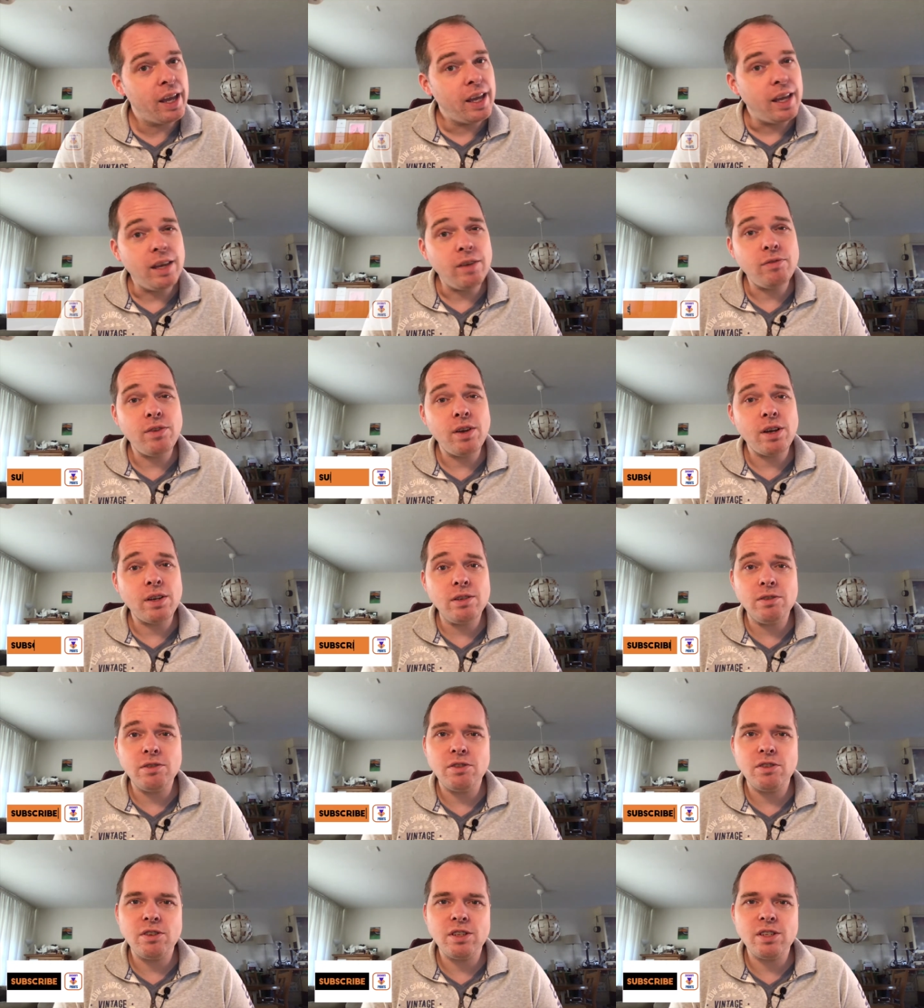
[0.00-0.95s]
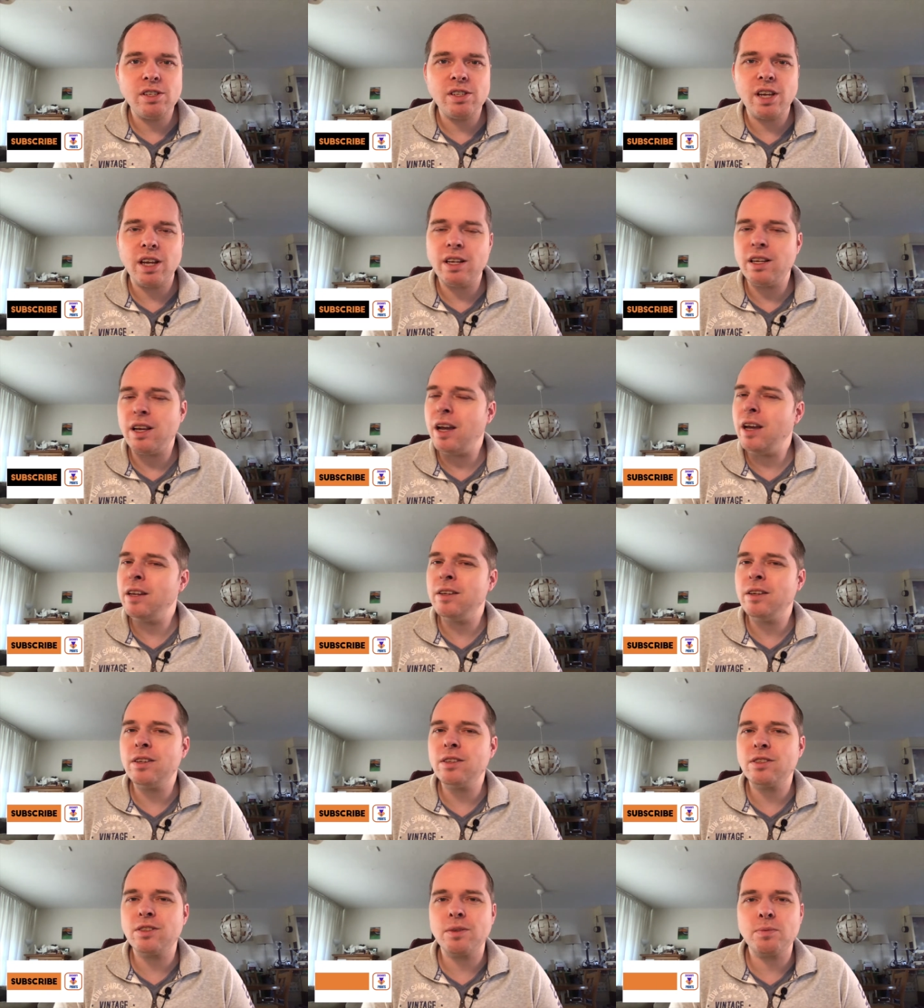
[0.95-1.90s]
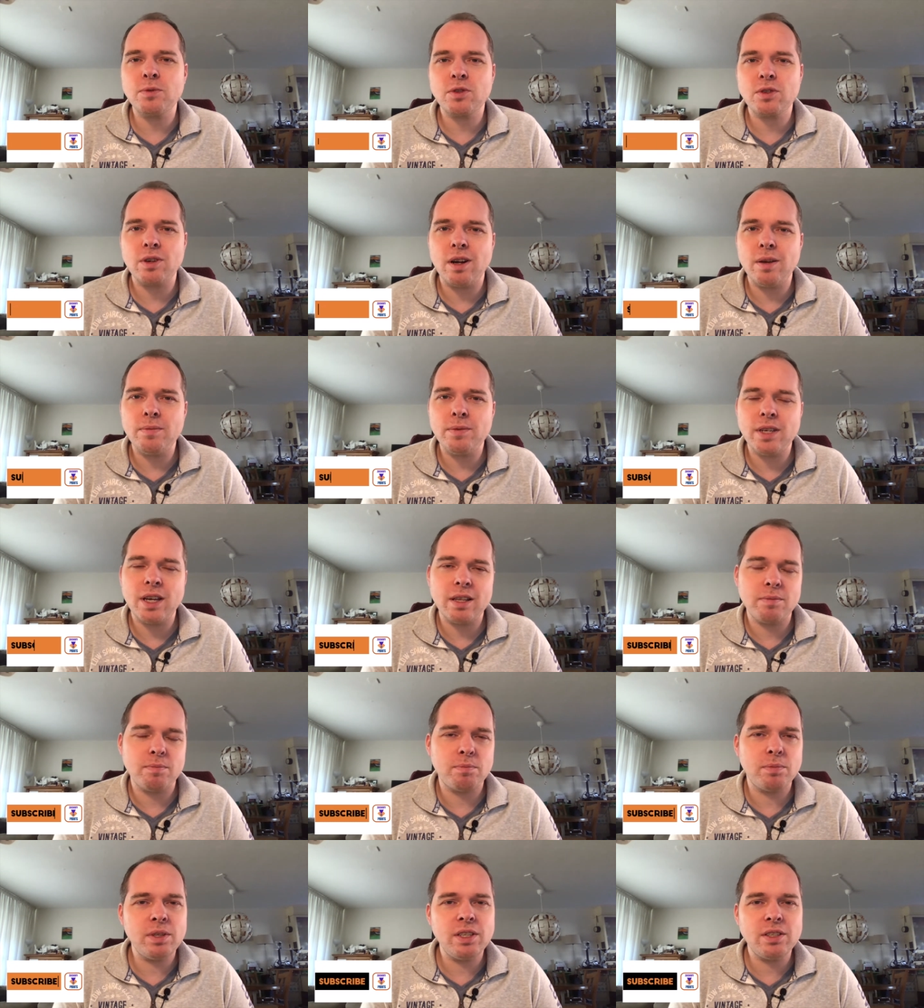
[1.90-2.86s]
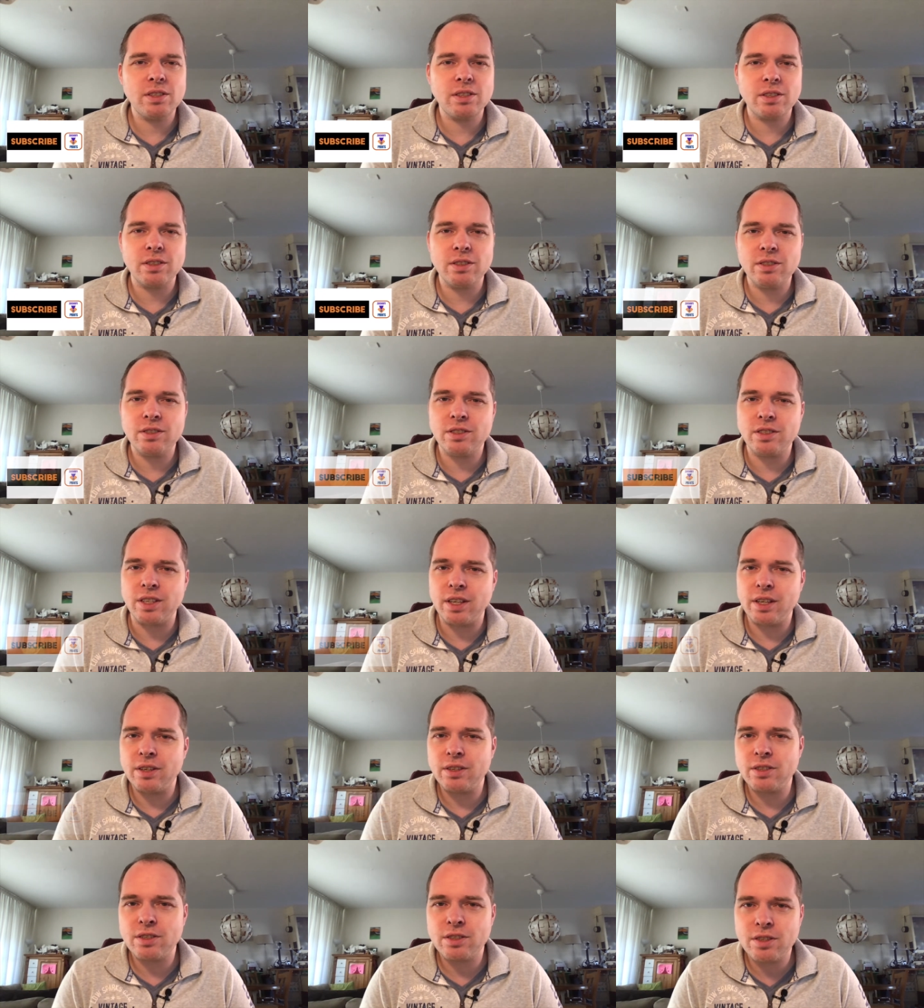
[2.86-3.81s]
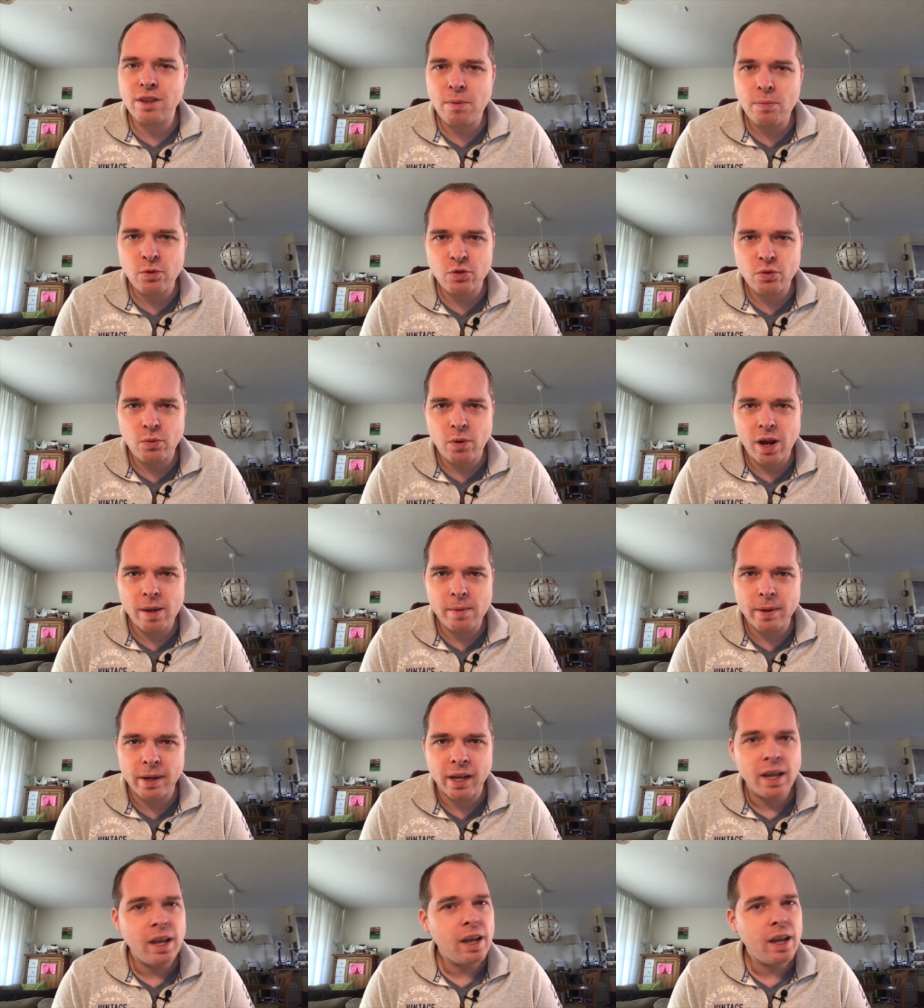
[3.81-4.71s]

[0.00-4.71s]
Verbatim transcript: If you're new to the channel and not subscribed yet, please consider subscribing.